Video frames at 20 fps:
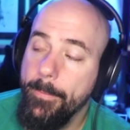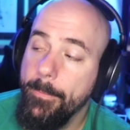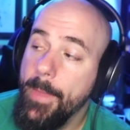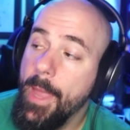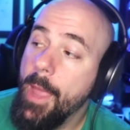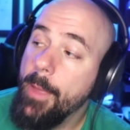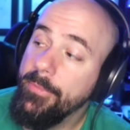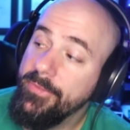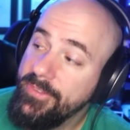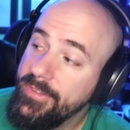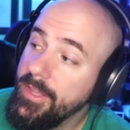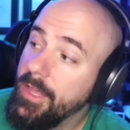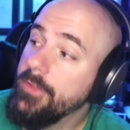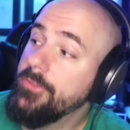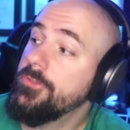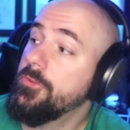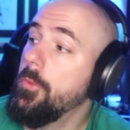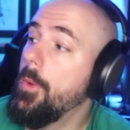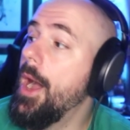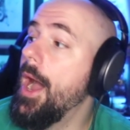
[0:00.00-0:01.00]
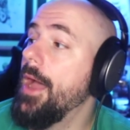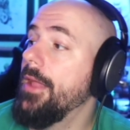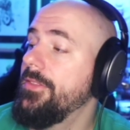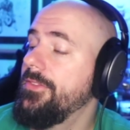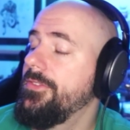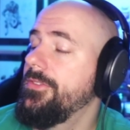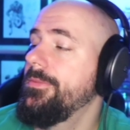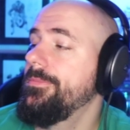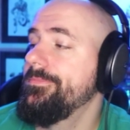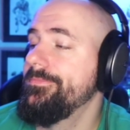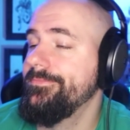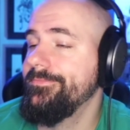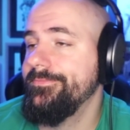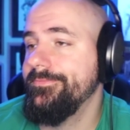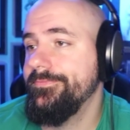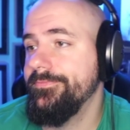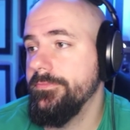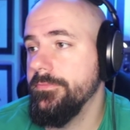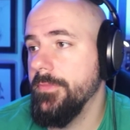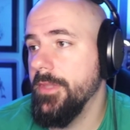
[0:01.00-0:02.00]
MCS squats.
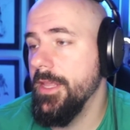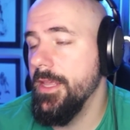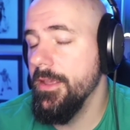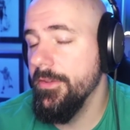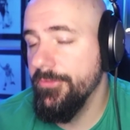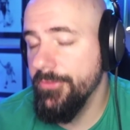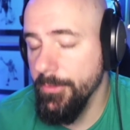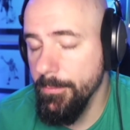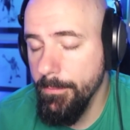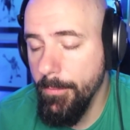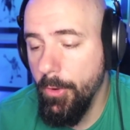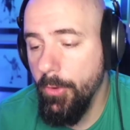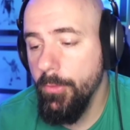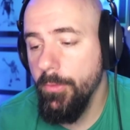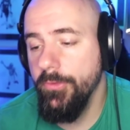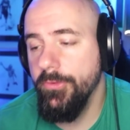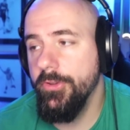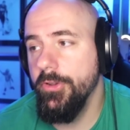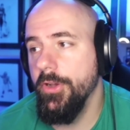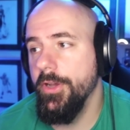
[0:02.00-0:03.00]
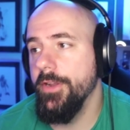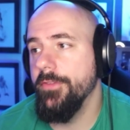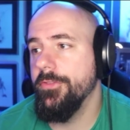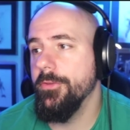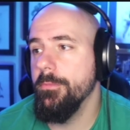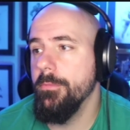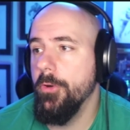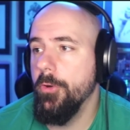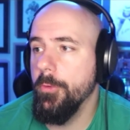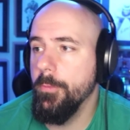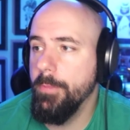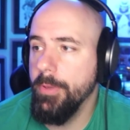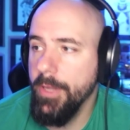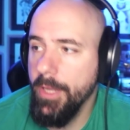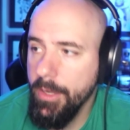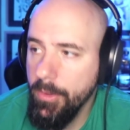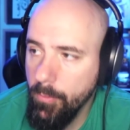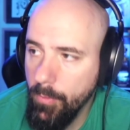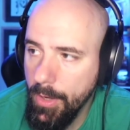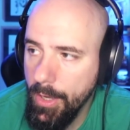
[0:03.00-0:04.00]
If the mode was good, if the mode
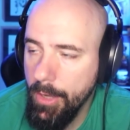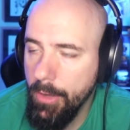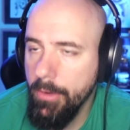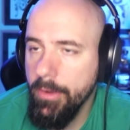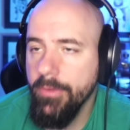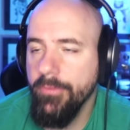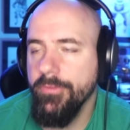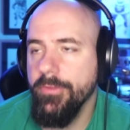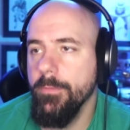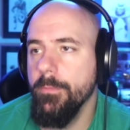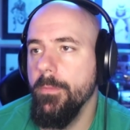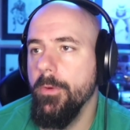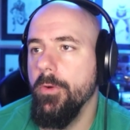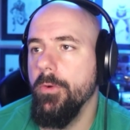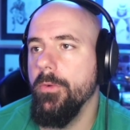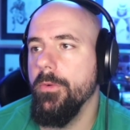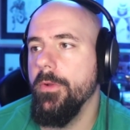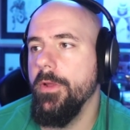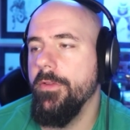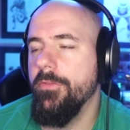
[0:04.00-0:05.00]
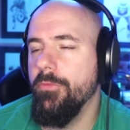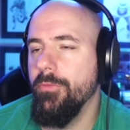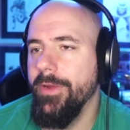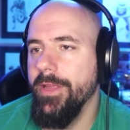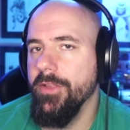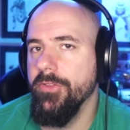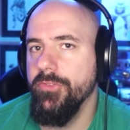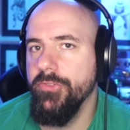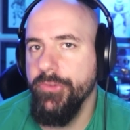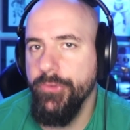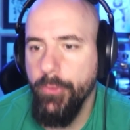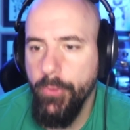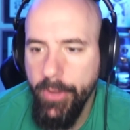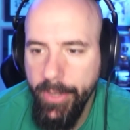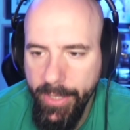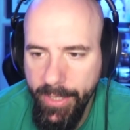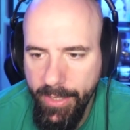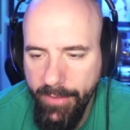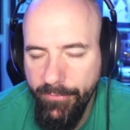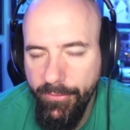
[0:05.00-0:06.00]
played well, if the mode, if we
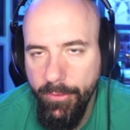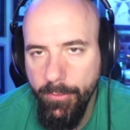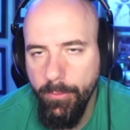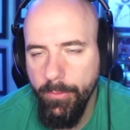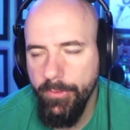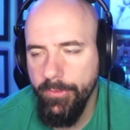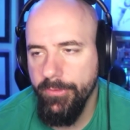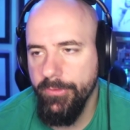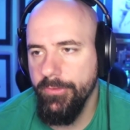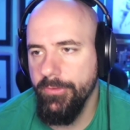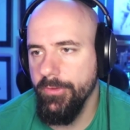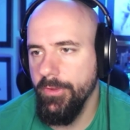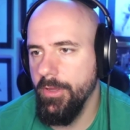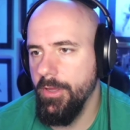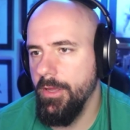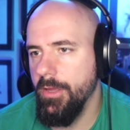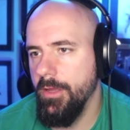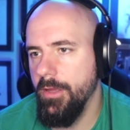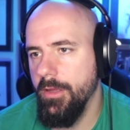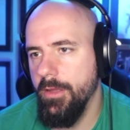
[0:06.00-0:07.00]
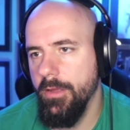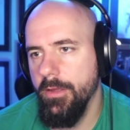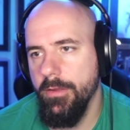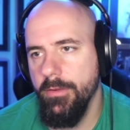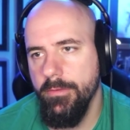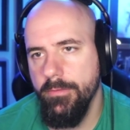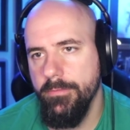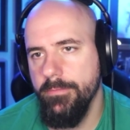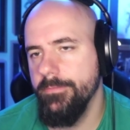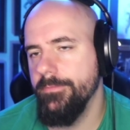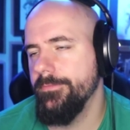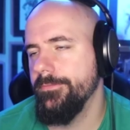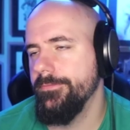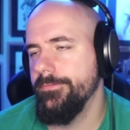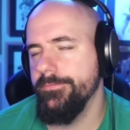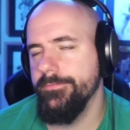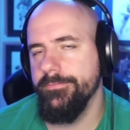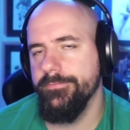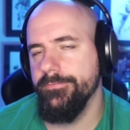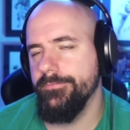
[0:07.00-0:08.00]
enjoyed it, if it was uh,
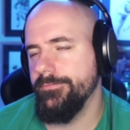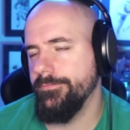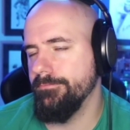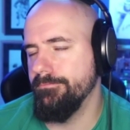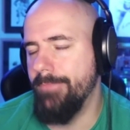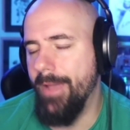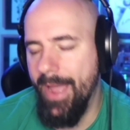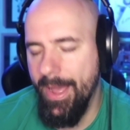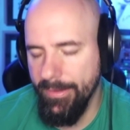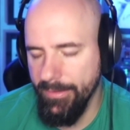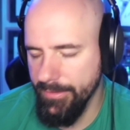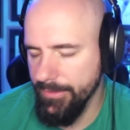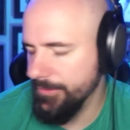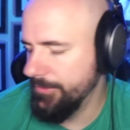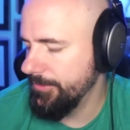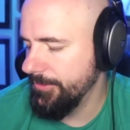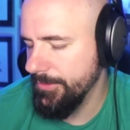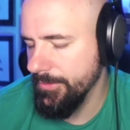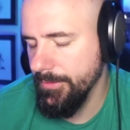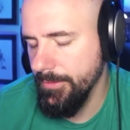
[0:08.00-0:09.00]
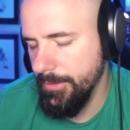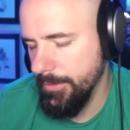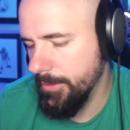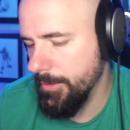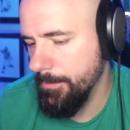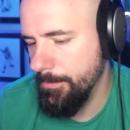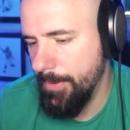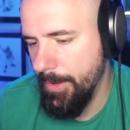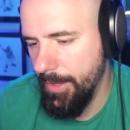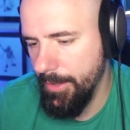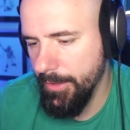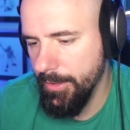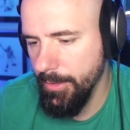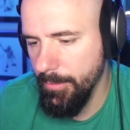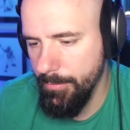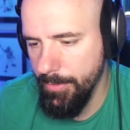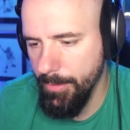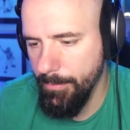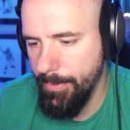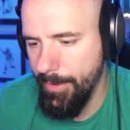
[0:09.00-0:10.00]
balanced, it could it
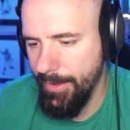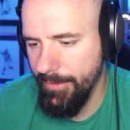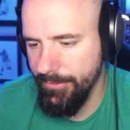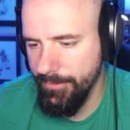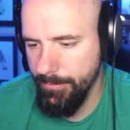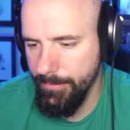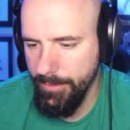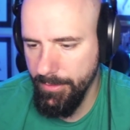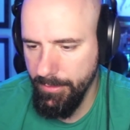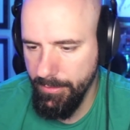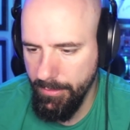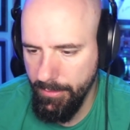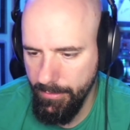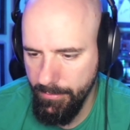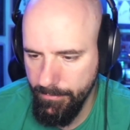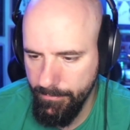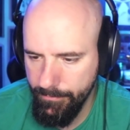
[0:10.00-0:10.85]
could be a possibility.